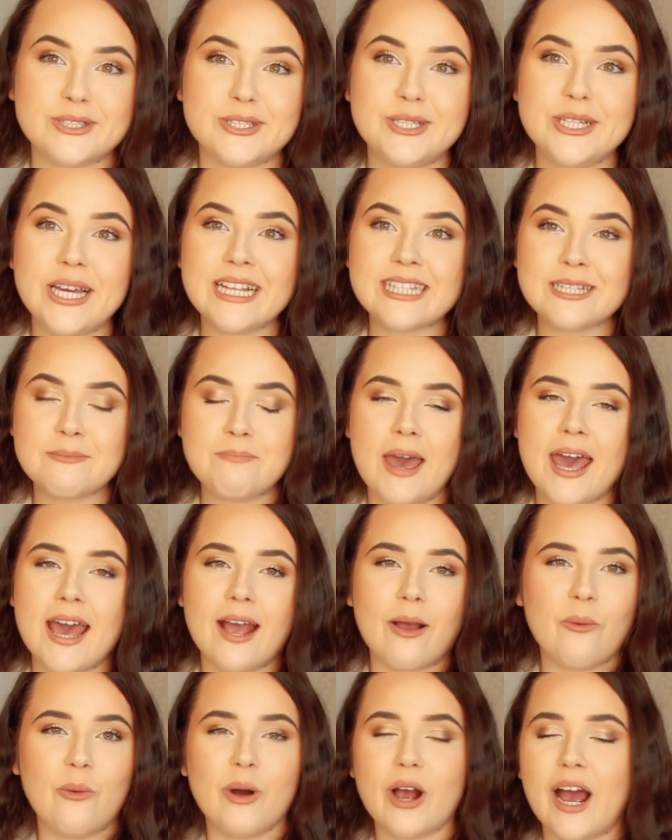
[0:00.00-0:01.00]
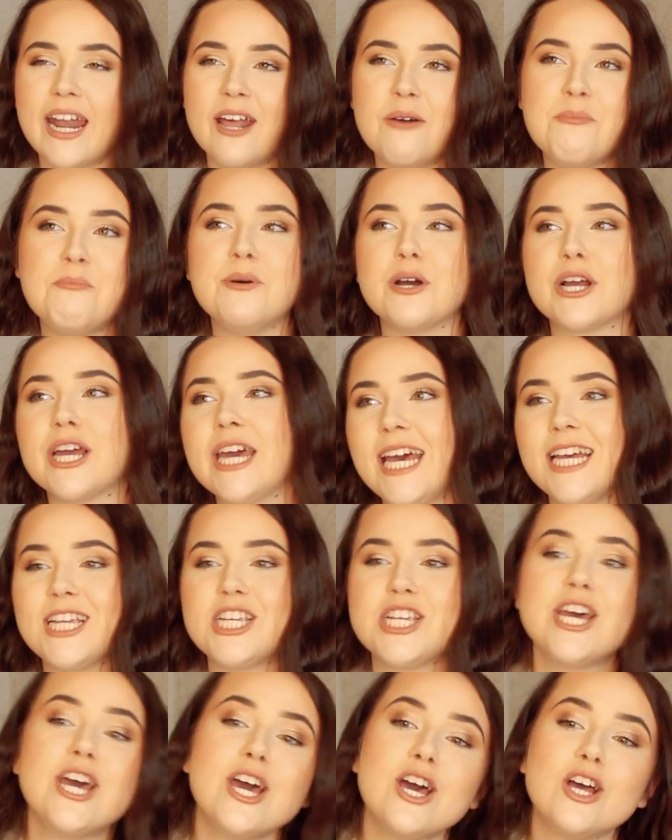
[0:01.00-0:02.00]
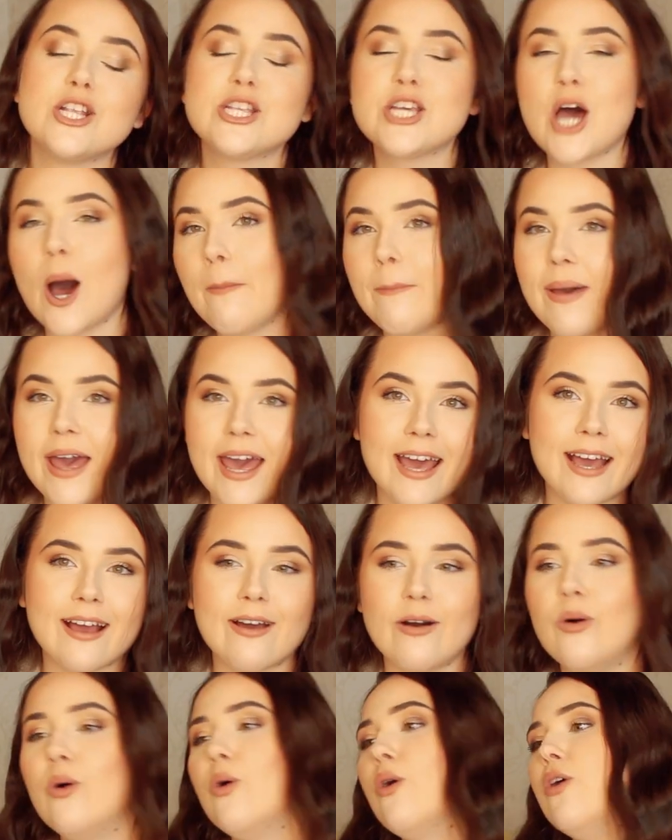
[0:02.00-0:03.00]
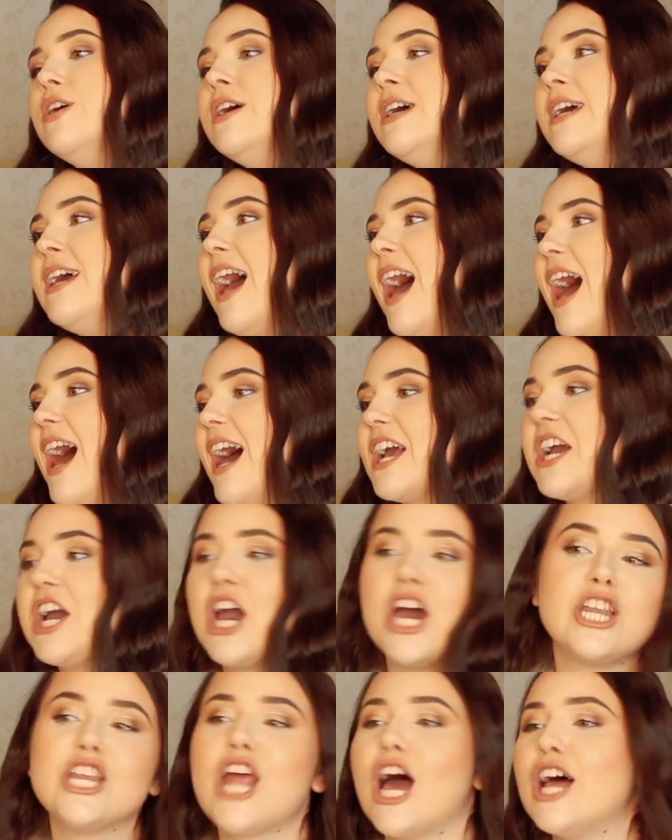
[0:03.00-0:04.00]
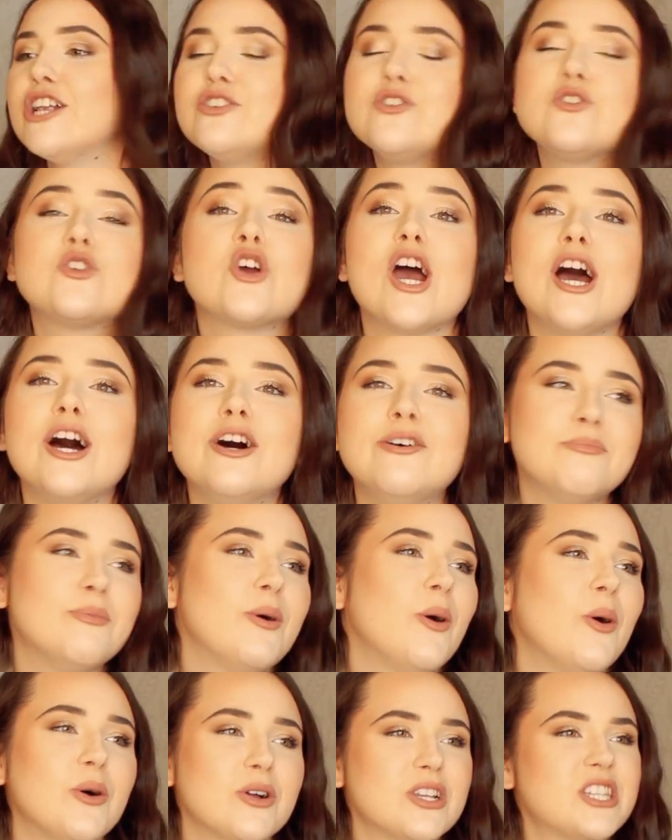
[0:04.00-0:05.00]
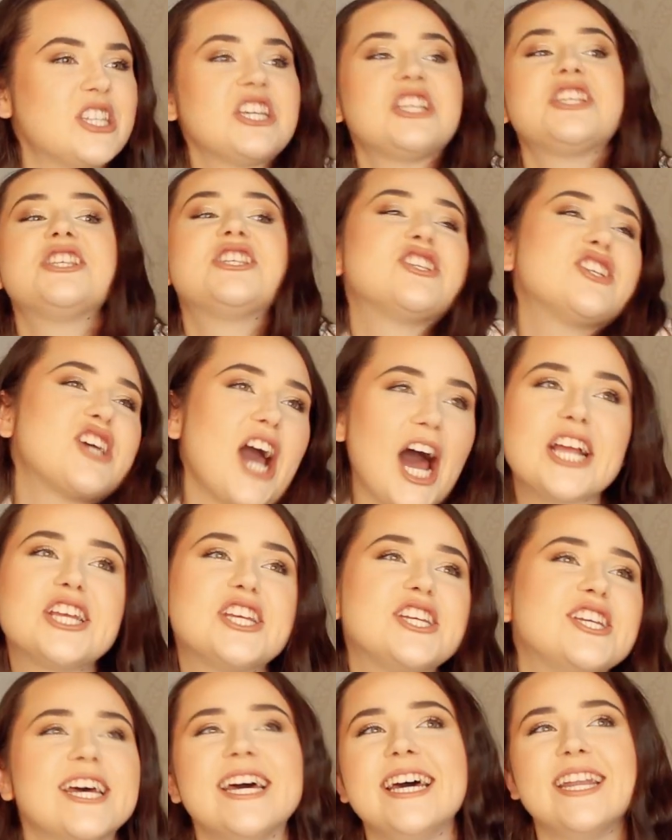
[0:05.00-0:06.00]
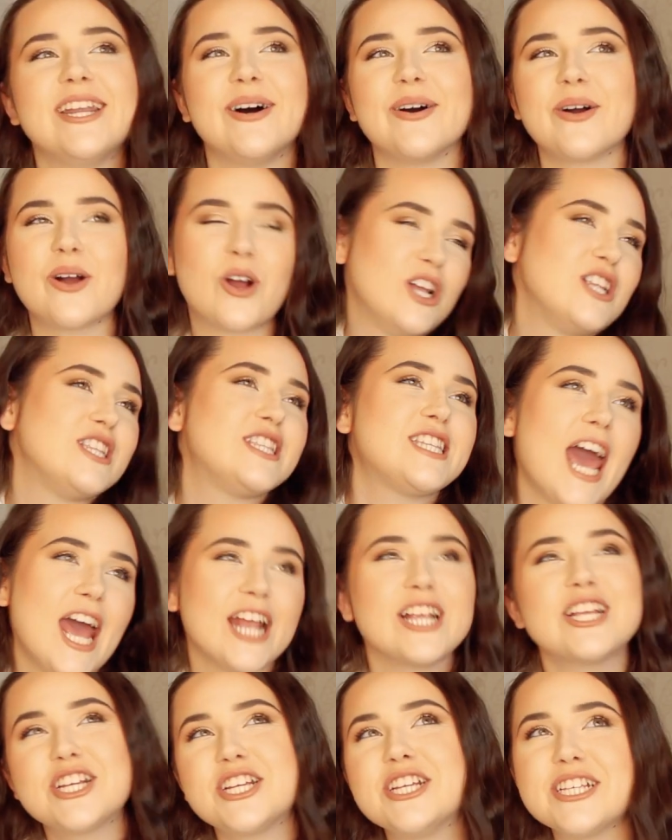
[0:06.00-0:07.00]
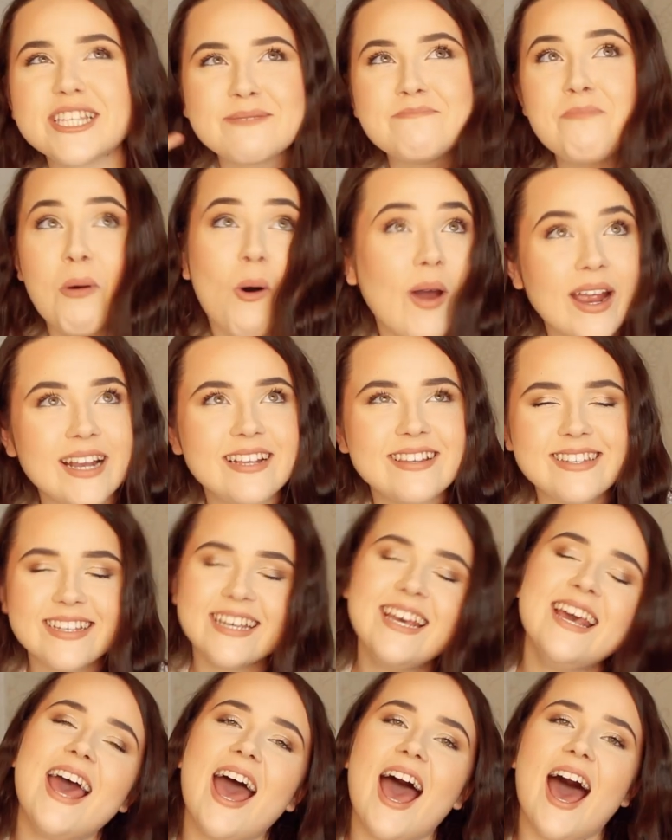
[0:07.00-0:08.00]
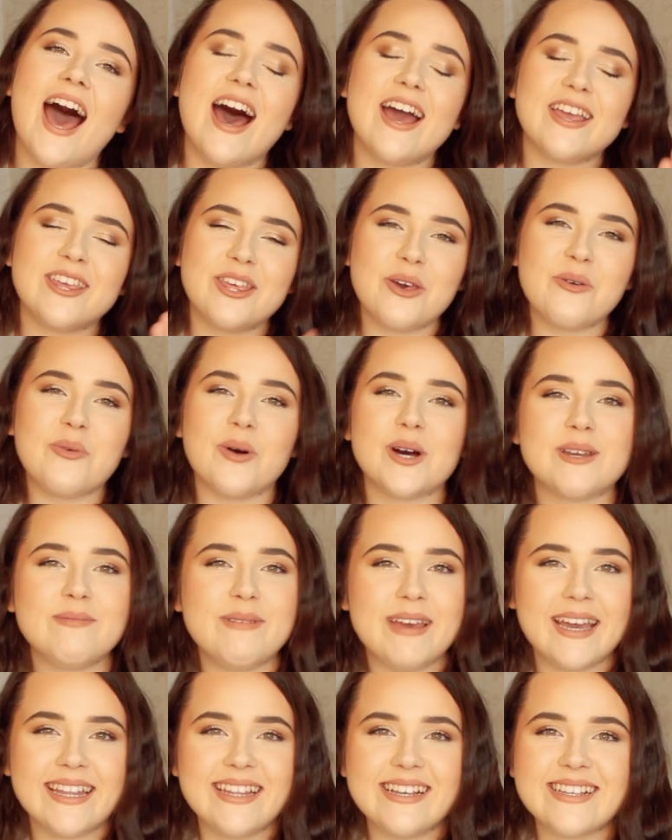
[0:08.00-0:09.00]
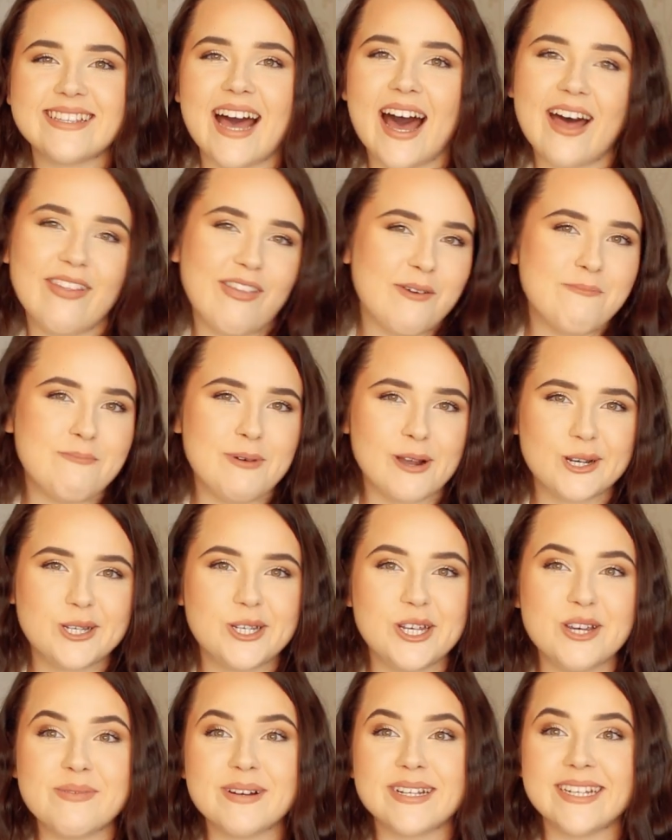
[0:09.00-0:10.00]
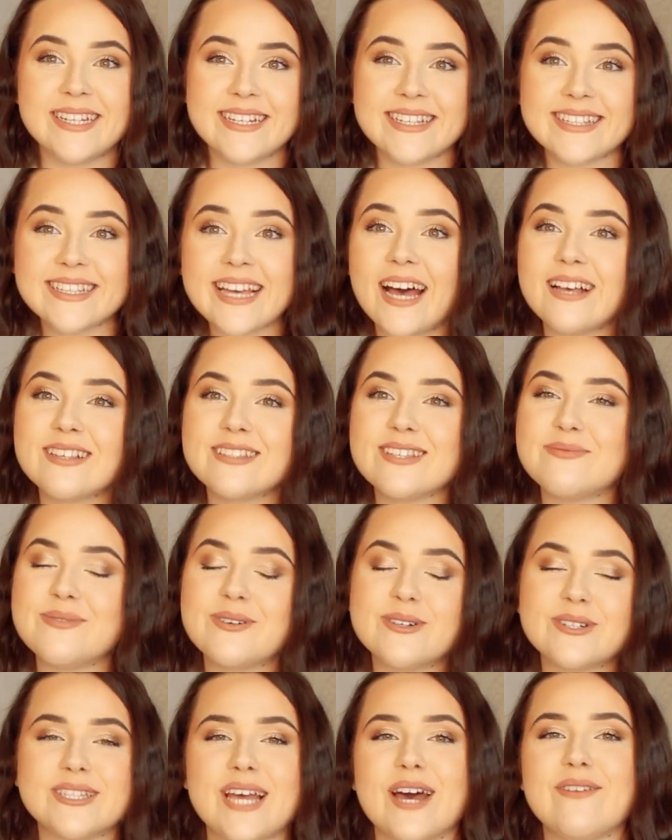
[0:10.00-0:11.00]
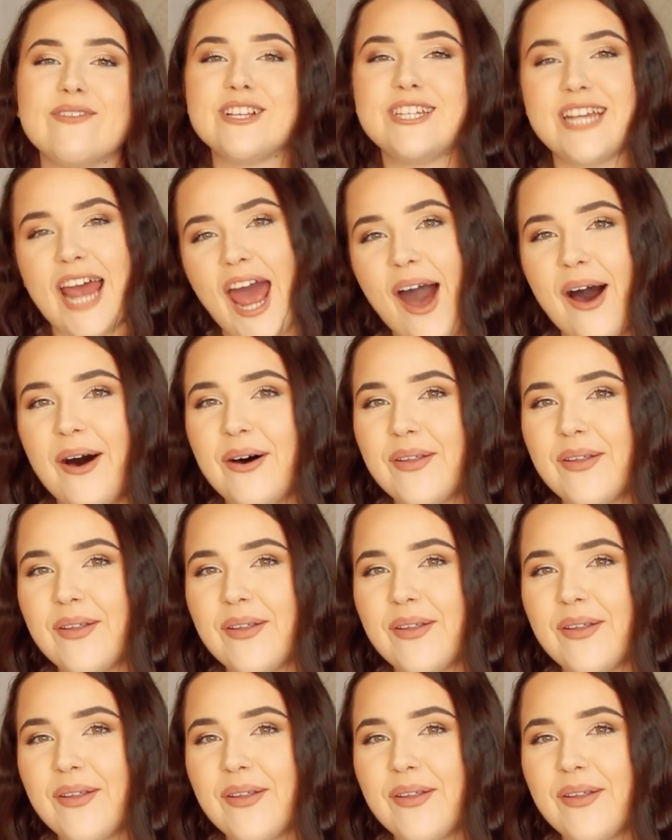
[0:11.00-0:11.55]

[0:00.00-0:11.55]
So you get to pick what kind of bookish topic or a uh, conundrum or discussion or contentious point uh, you want me and this other booktuber to discuss and we'll just have a chat